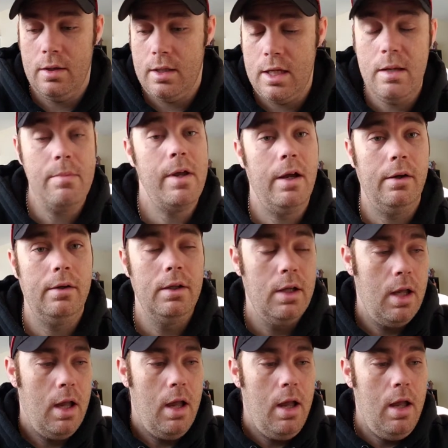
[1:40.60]
email,
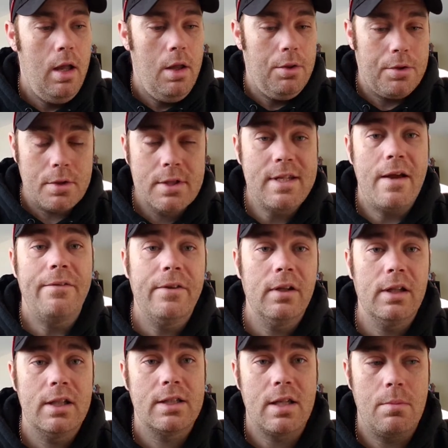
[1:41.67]
there's
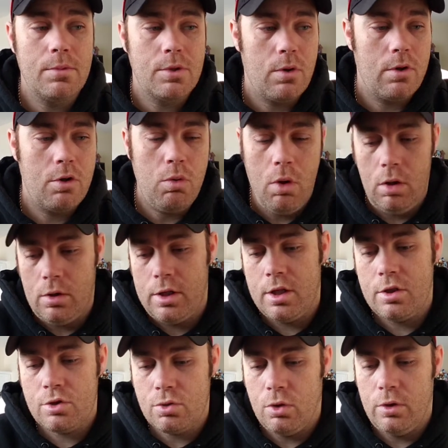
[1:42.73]
definitely some sort of quality
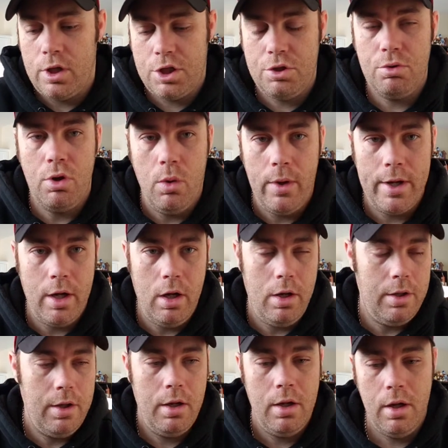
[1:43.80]
control issue going
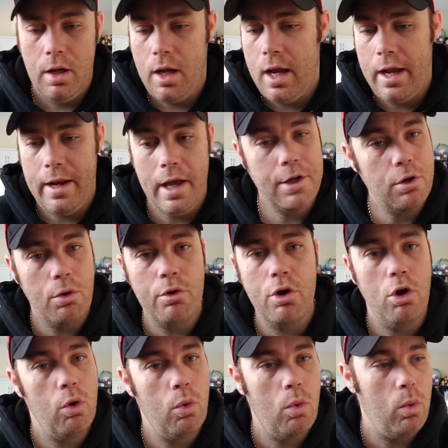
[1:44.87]
on, and I don't
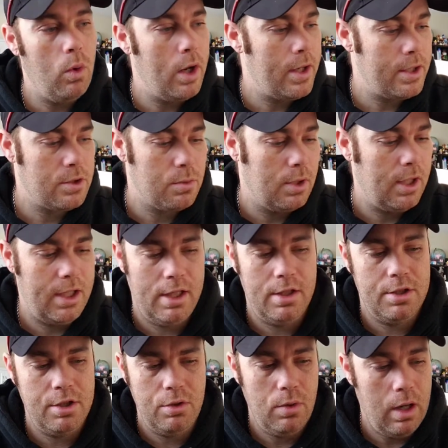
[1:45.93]
know what it's
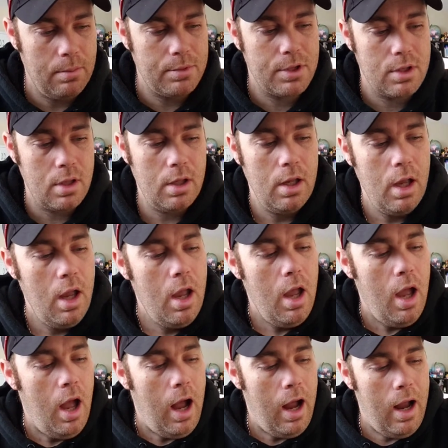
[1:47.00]
related to. As
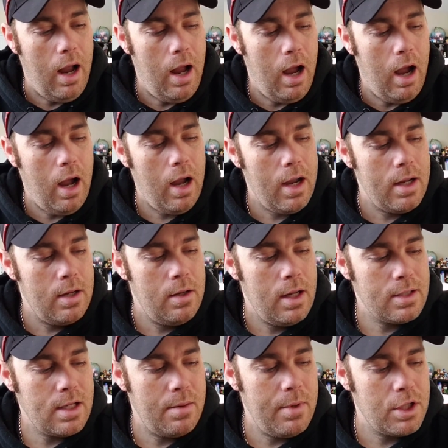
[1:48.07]

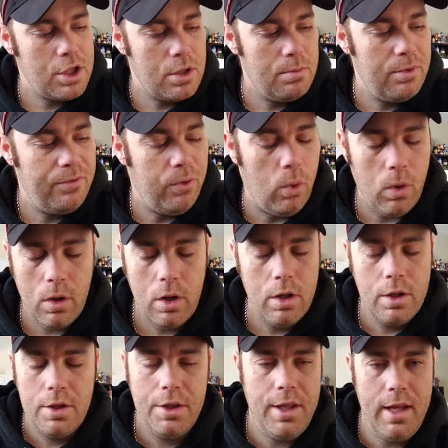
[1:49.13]
I mentioned before,
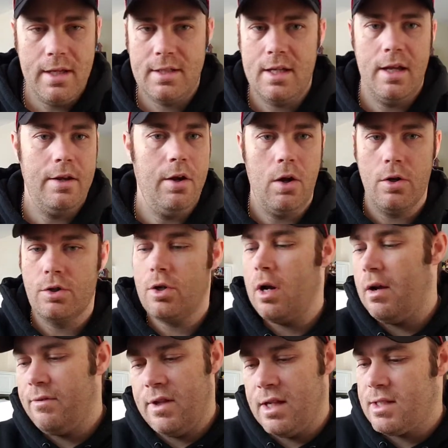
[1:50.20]
they said hard
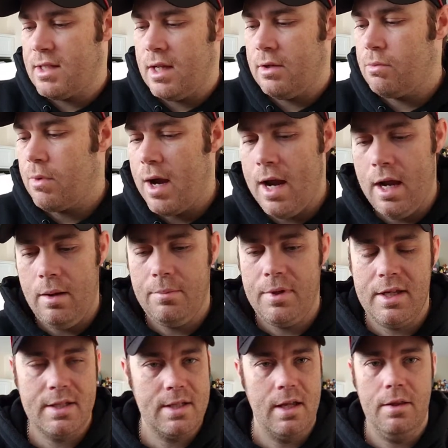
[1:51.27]
drive, they said RAM,
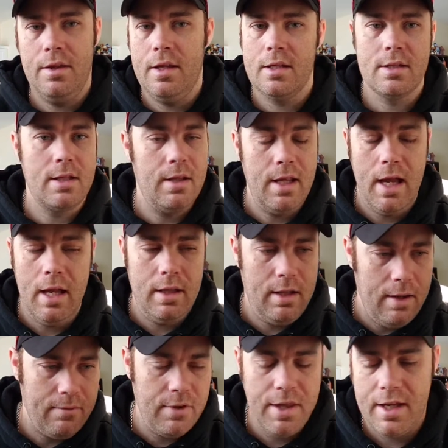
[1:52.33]
they said this and that and
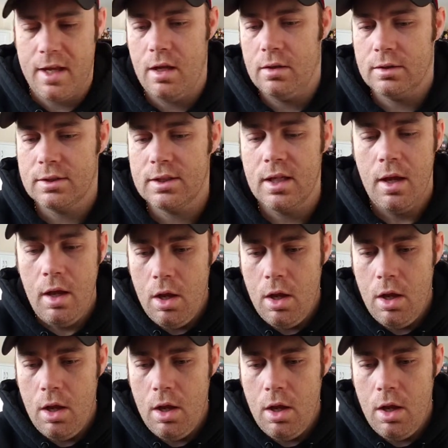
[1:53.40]
everything else.